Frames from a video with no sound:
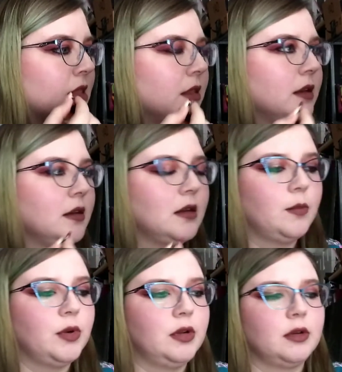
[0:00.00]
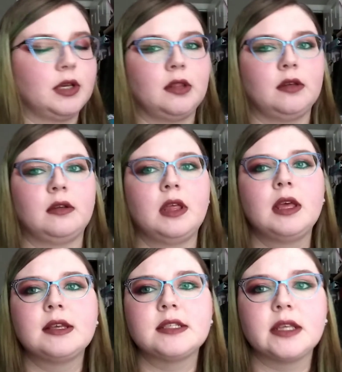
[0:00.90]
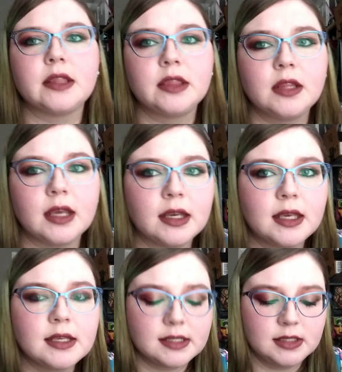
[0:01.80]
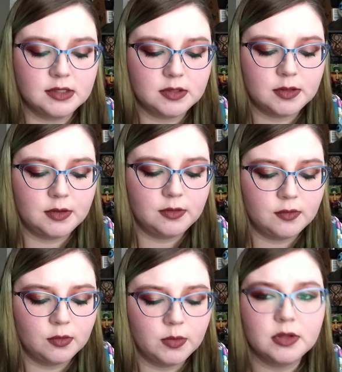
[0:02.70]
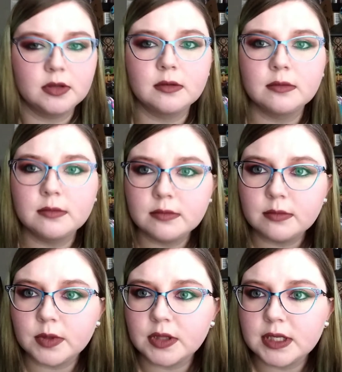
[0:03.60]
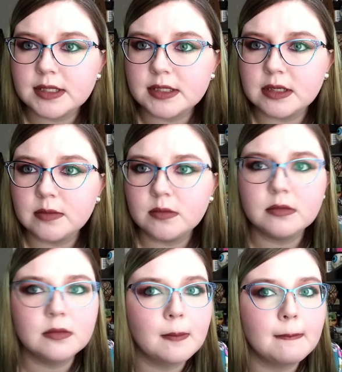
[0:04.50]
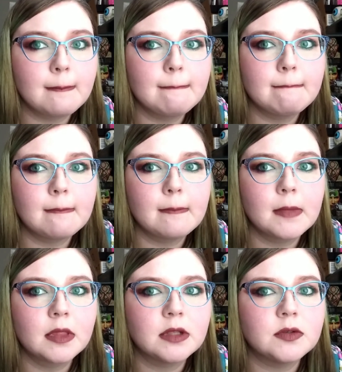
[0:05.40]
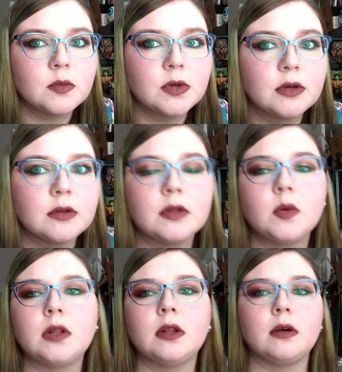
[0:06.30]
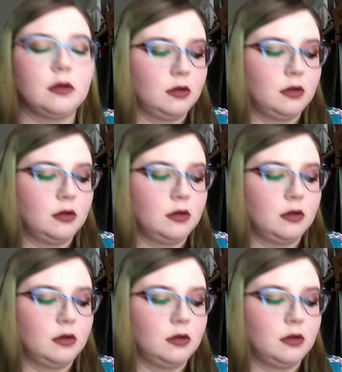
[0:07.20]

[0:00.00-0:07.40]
I think I got it pretty okay though. So I guess these are a new formula, but they seem to work really well now.